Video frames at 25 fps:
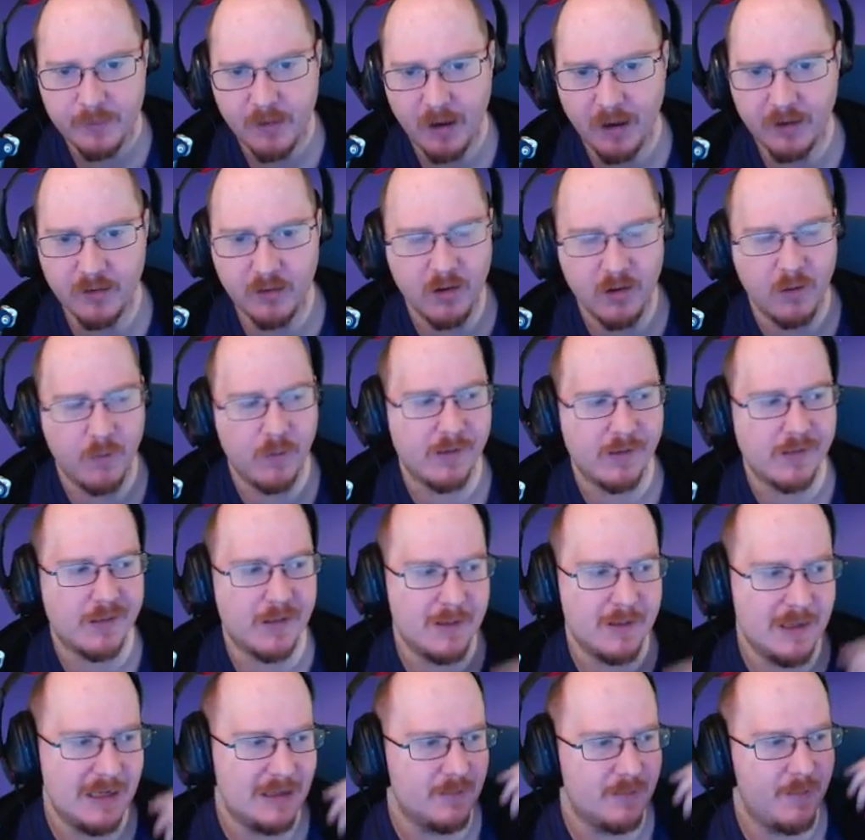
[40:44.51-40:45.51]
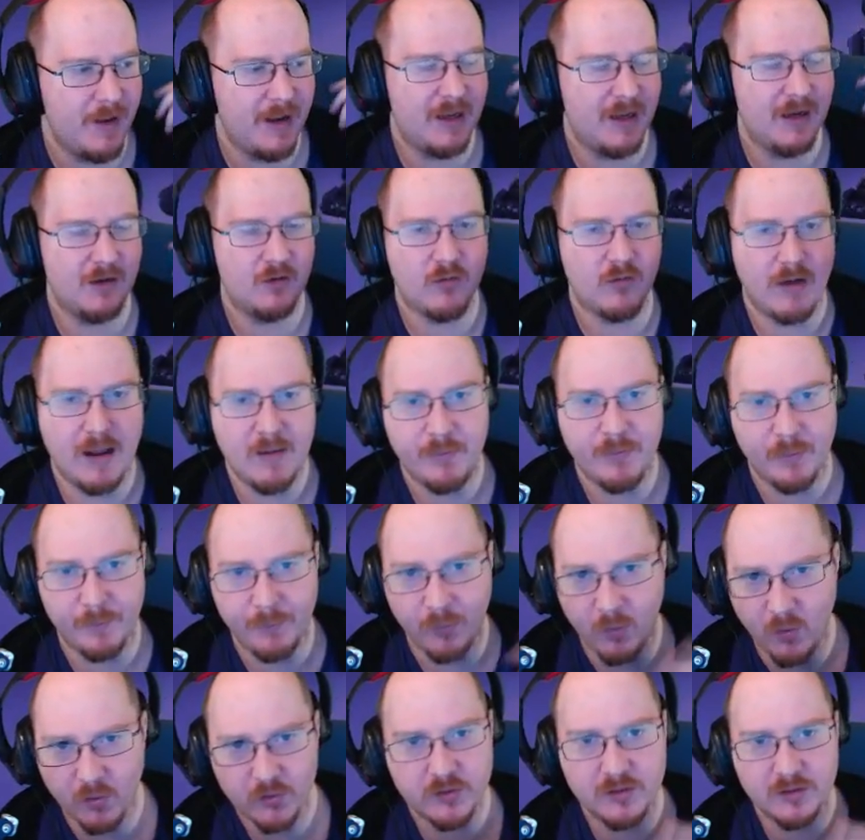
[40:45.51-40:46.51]
I don't know whether they need to make it drain
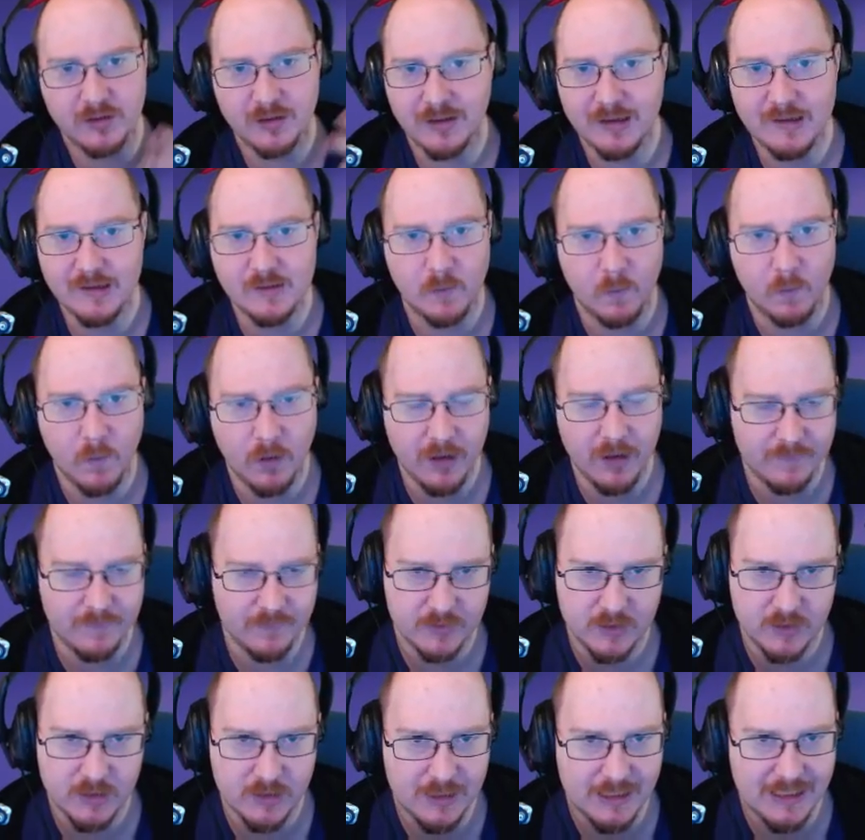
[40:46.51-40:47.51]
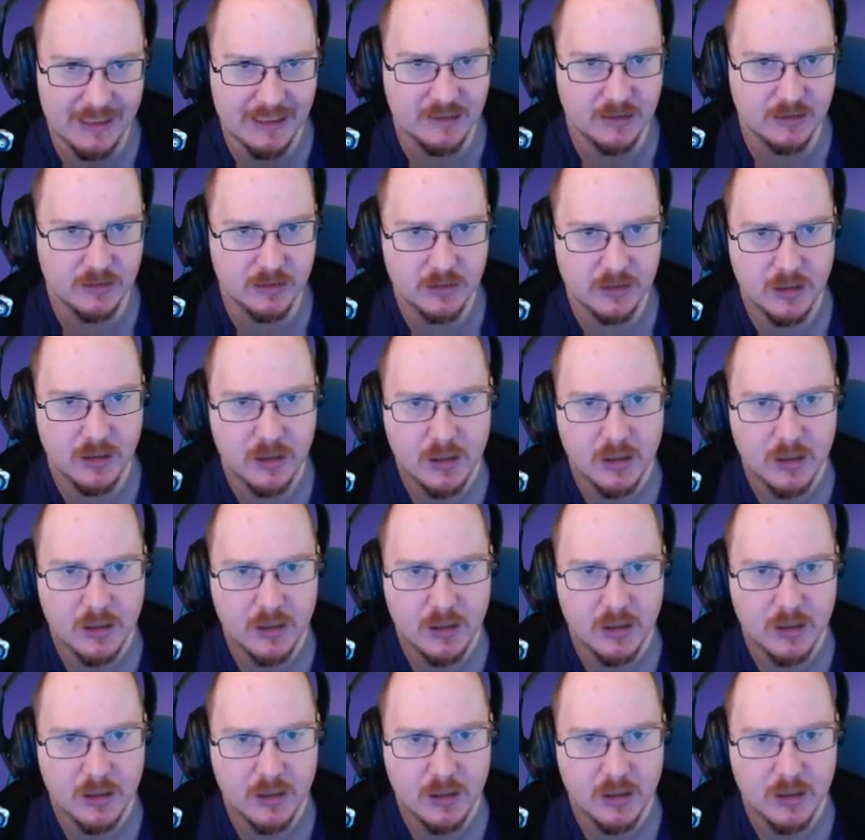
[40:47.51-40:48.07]
proportionally to whatever she's eaten.